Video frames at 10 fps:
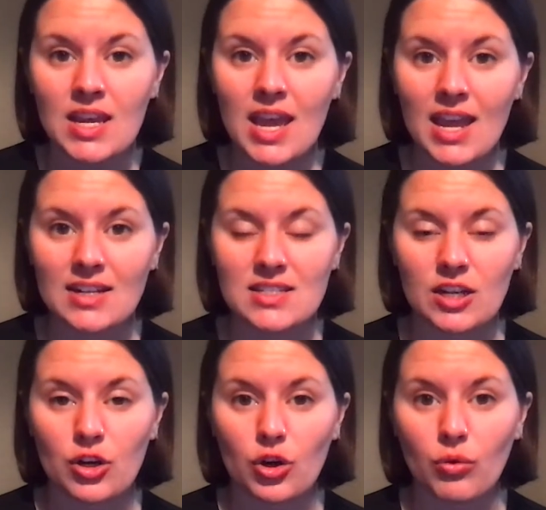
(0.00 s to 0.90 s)
and
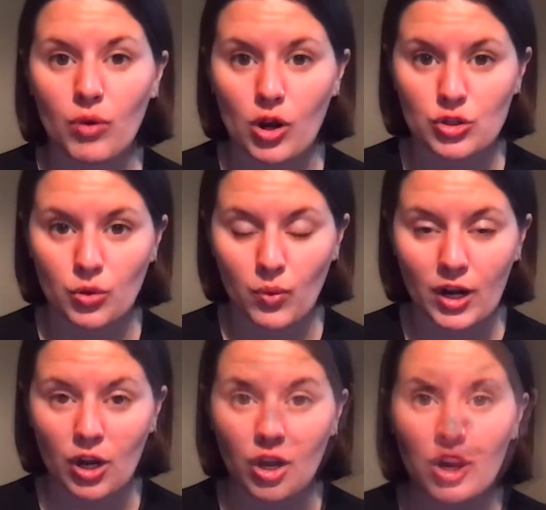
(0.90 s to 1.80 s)
Senator Roger
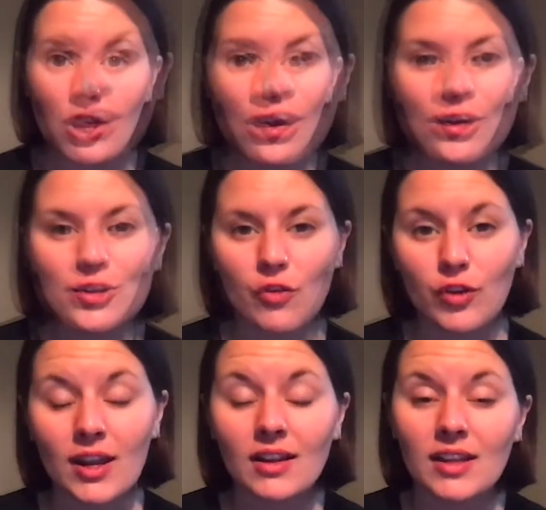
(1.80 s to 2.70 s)
Wicker. Don't
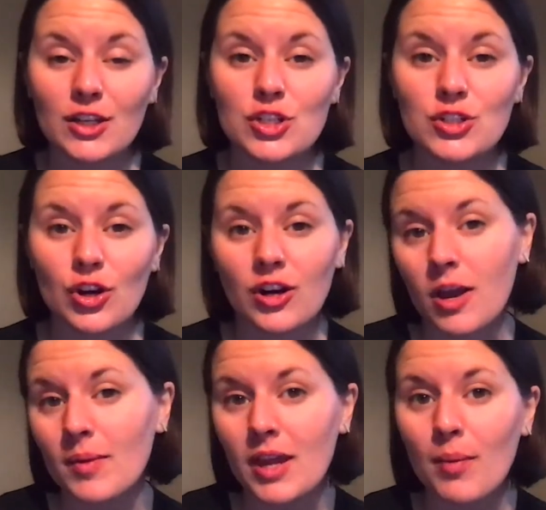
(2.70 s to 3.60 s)
forget, elections are
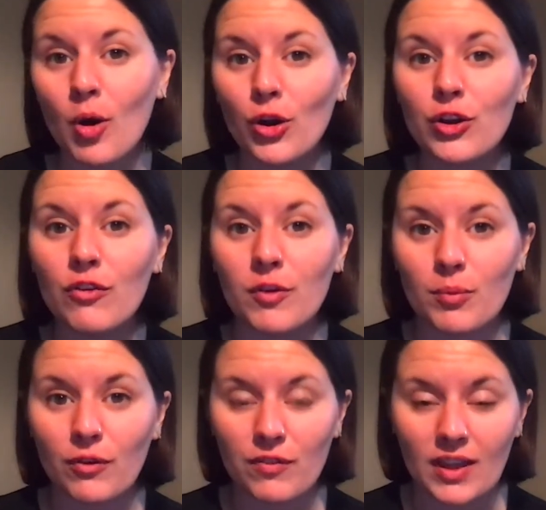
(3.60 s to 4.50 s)
coming up on
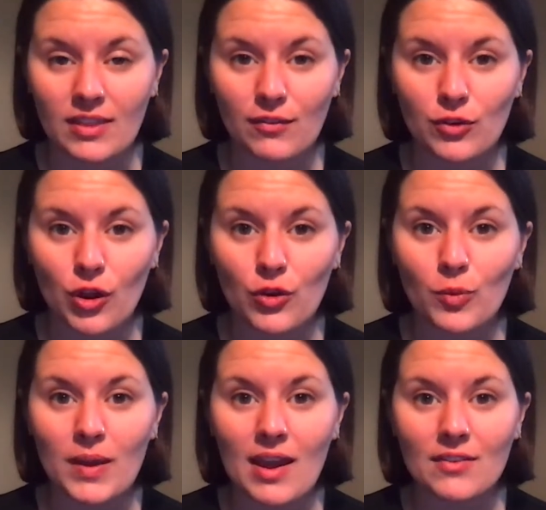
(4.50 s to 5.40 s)
November 5th. If you know you'll
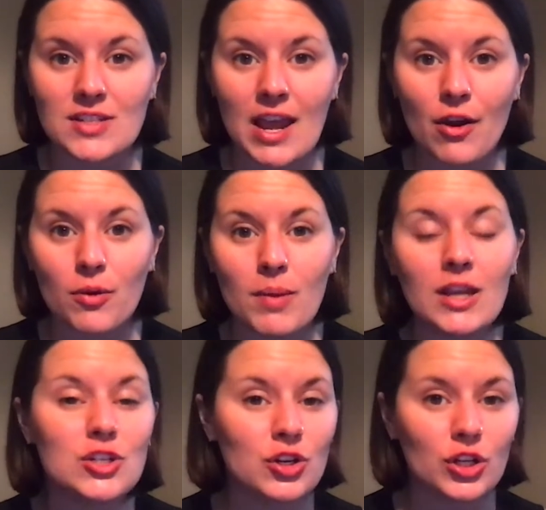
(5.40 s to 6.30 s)
be out of town,
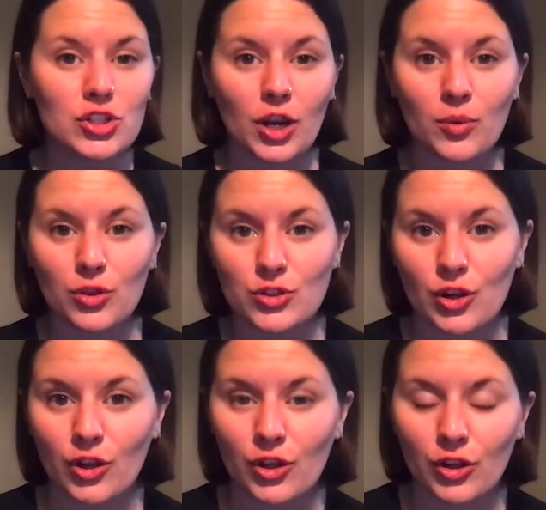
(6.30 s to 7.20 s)
make sure to check with your
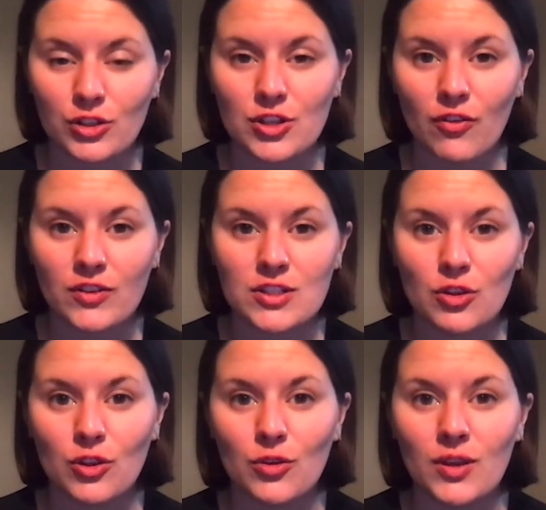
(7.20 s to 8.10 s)
circuit clerk's office so
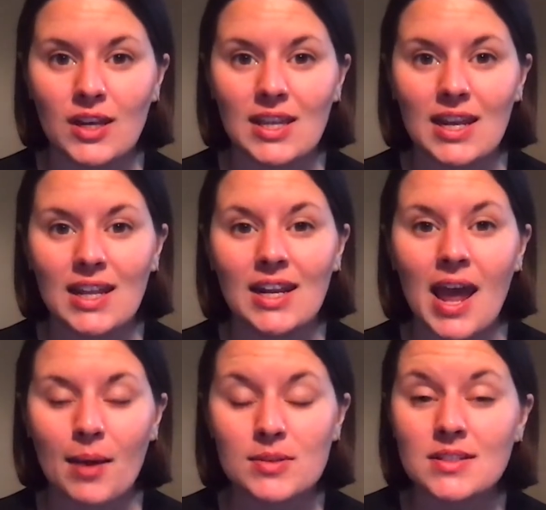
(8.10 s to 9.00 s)
that you can get in an
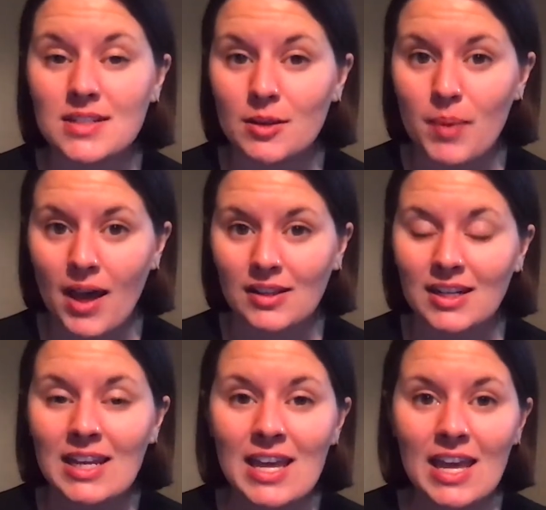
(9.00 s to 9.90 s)
absentee ballot.
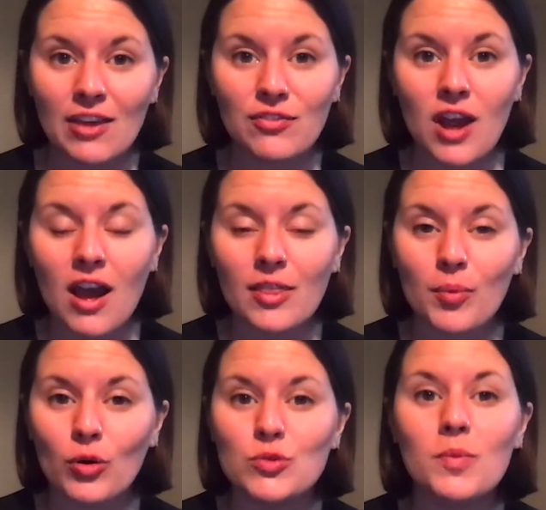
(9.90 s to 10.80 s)
If not, the
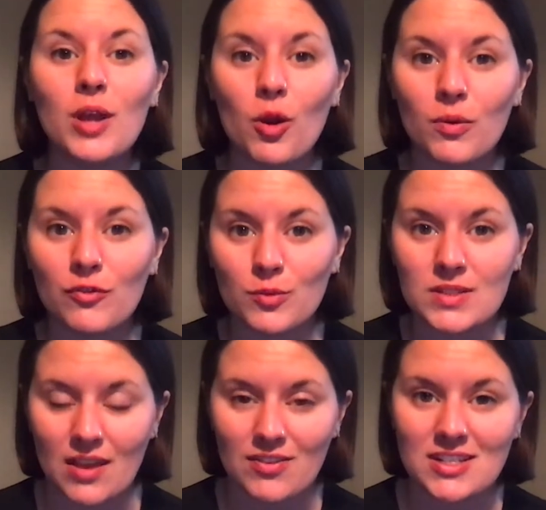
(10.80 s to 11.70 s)
polls will be open from
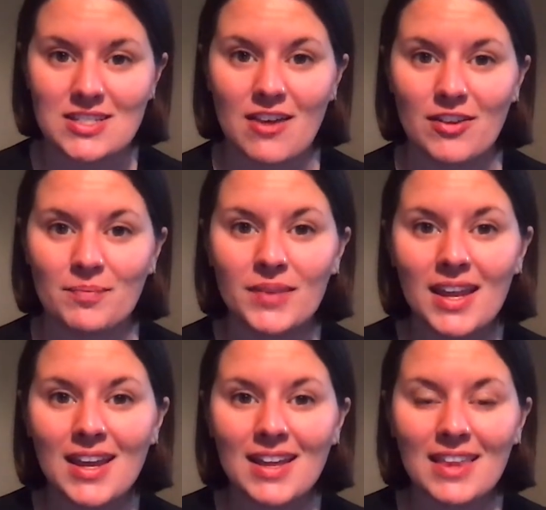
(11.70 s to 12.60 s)
7 to 7.
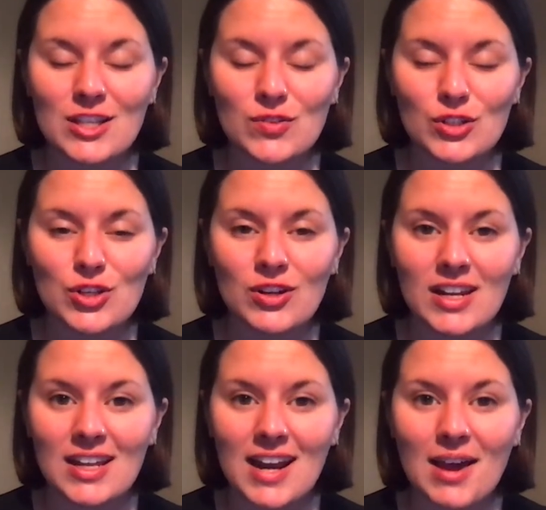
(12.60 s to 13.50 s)
Thanks for tuning
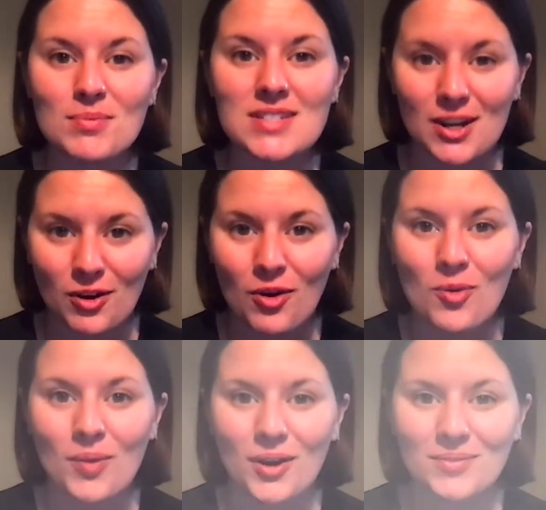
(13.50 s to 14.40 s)
in. I'm Sarah
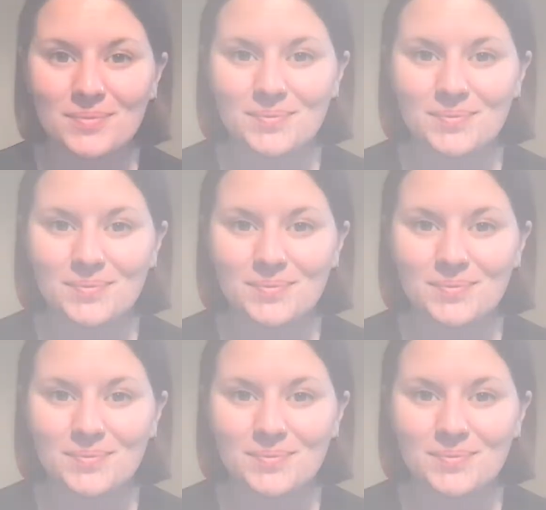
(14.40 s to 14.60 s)
Ulmer.